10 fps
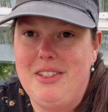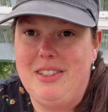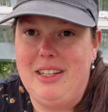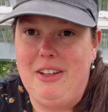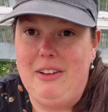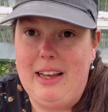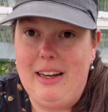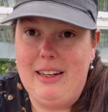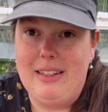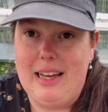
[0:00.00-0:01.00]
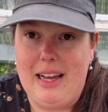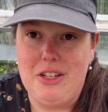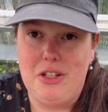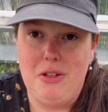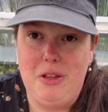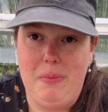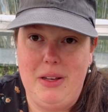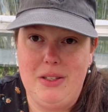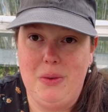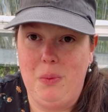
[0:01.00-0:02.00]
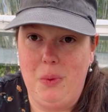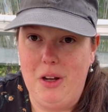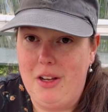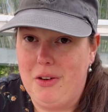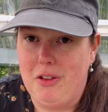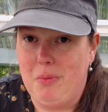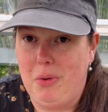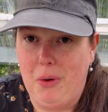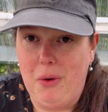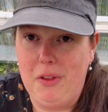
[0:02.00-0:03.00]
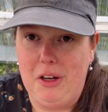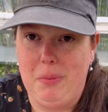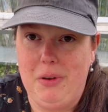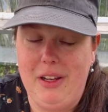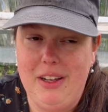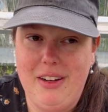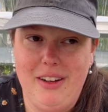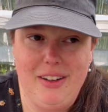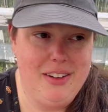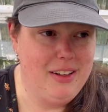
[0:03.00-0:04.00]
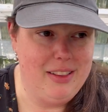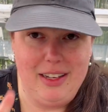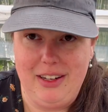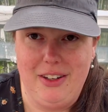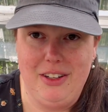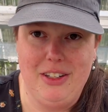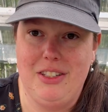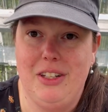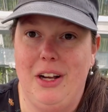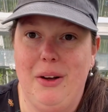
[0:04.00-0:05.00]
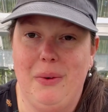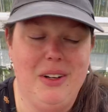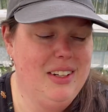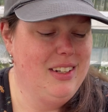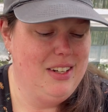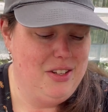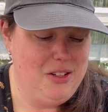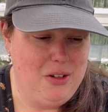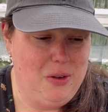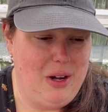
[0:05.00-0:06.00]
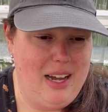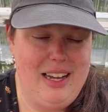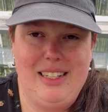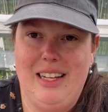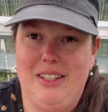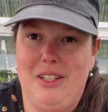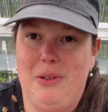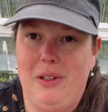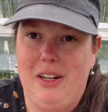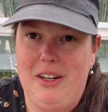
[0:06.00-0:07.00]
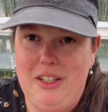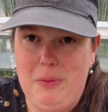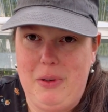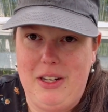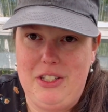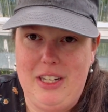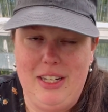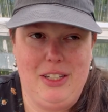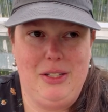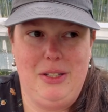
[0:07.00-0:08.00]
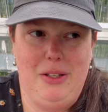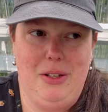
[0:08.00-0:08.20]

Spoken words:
is that you get it attached to the piece of wood or the pole that you're putting it on, and then you're good to go. So I tend to do a lot of these projects